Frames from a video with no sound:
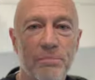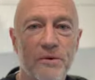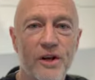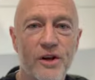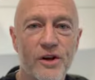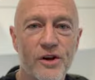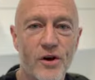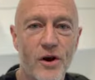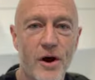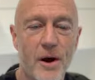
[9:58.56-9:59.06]
to
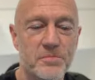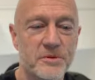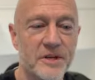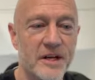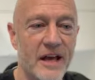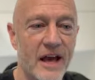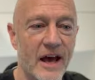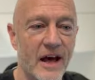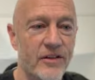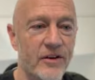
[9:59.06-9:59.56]
Europe
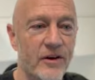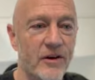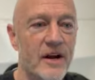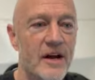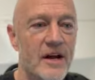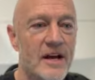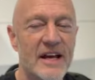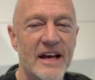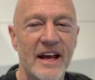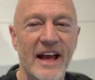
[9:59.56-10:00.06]
together.
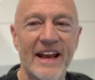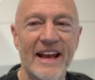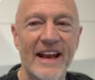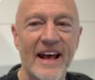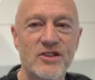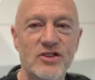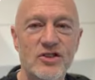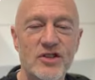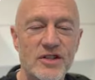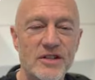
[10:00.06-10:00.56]
And
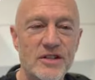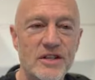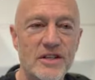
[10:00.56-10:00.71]
that's just